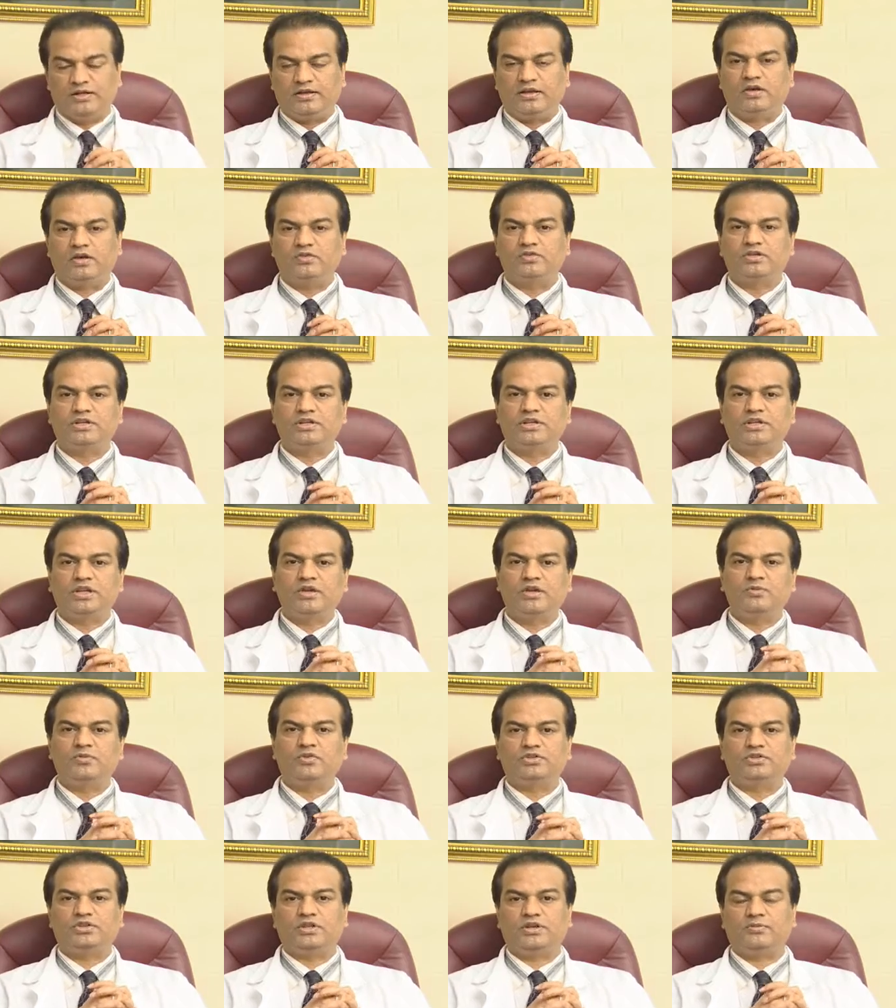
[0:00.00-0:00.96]
Now the
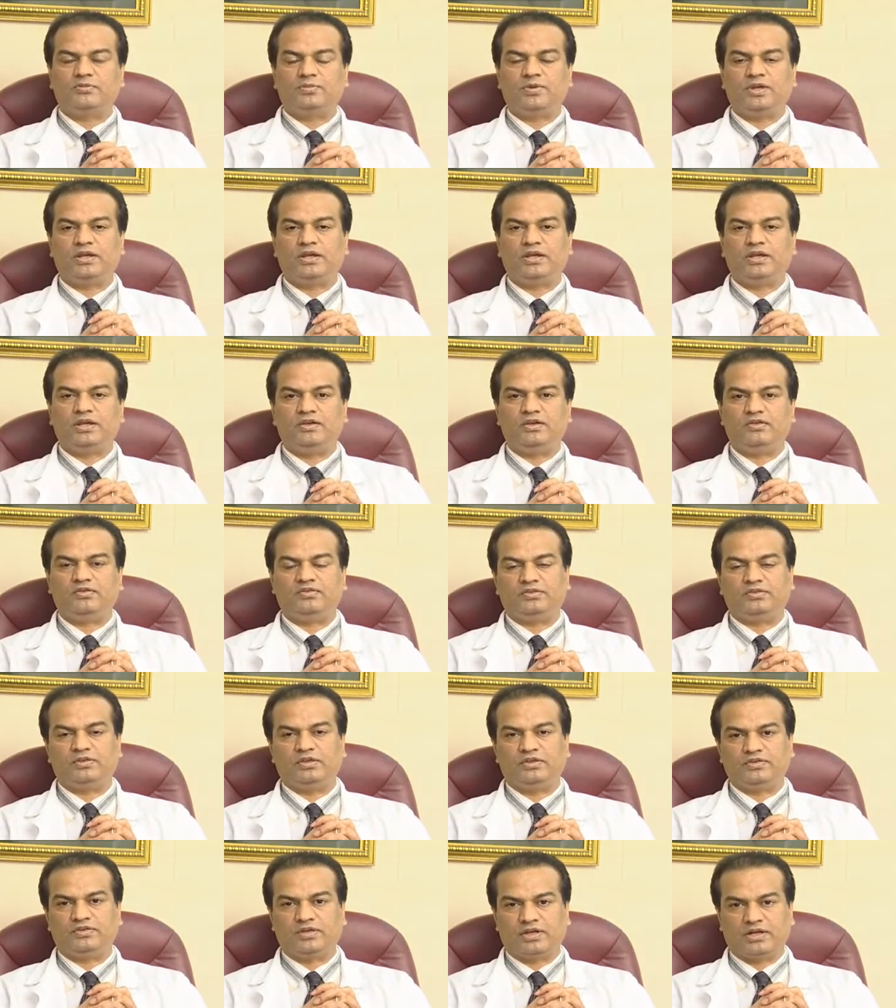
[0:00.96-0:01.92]
chemotherapy is
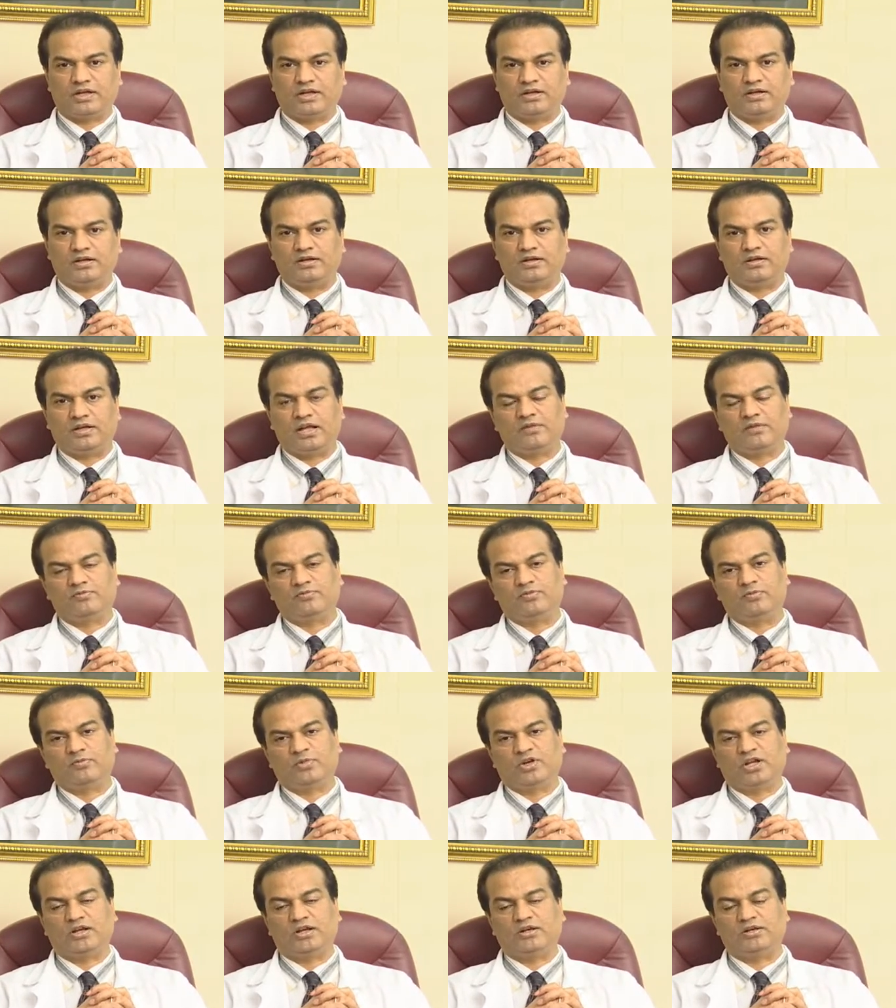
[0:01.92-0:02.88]
the second type
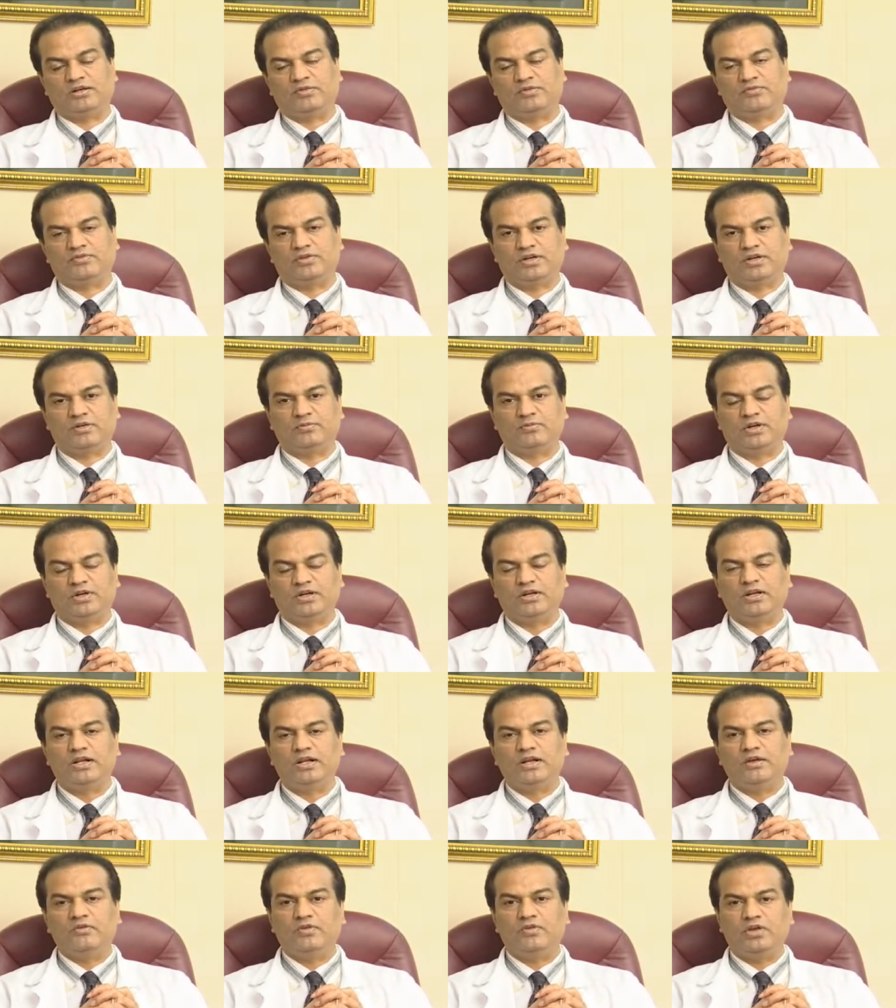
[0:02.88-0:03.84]
of modality of treatment,
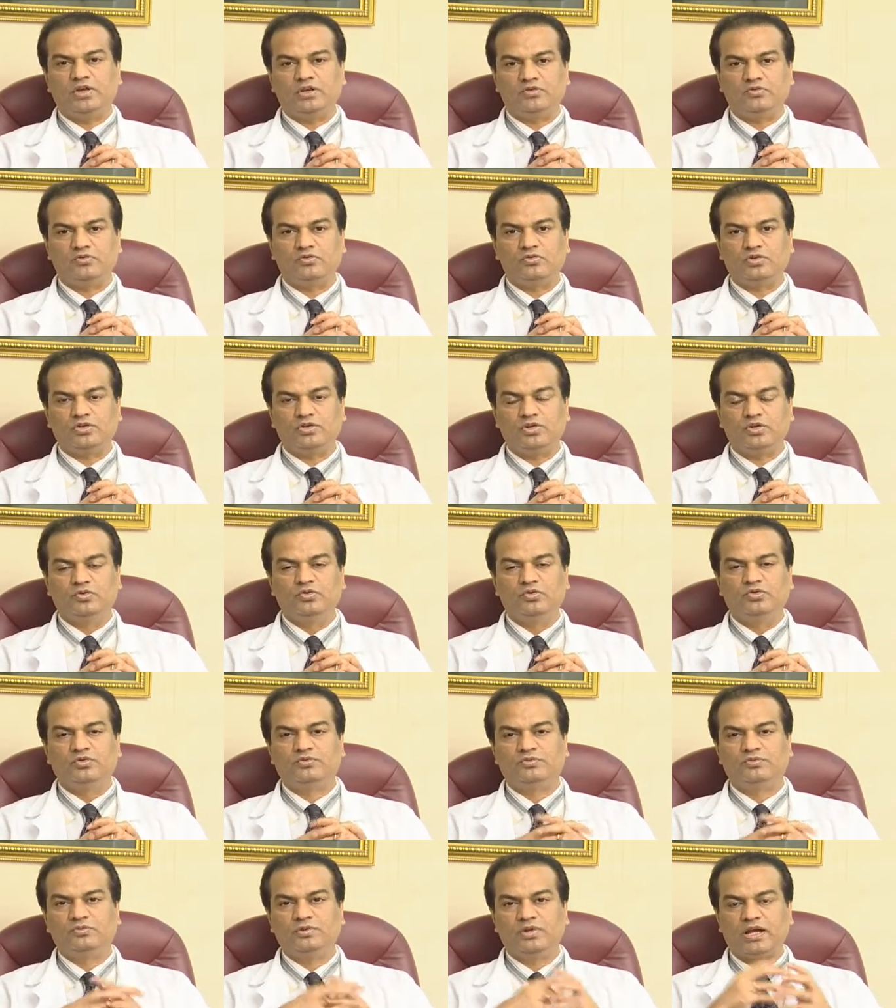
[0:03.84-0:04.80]
where you
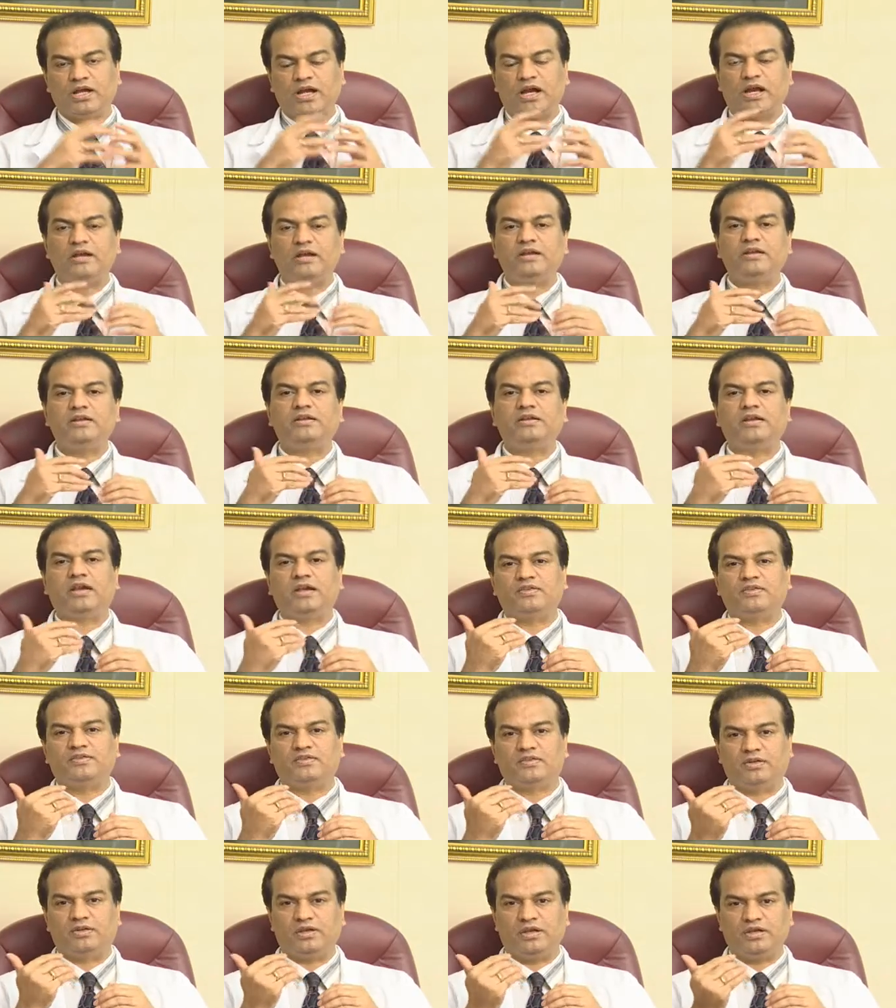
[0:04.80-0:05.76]
use
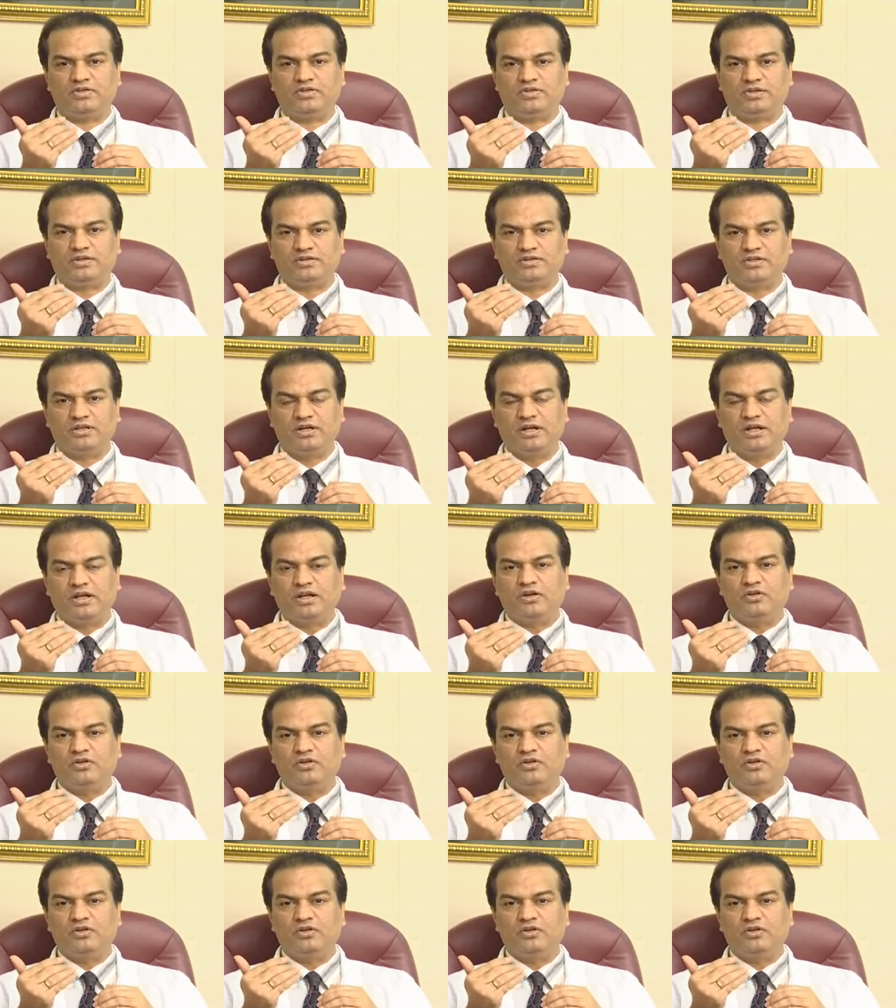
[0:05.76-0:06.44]
anti-cancer agents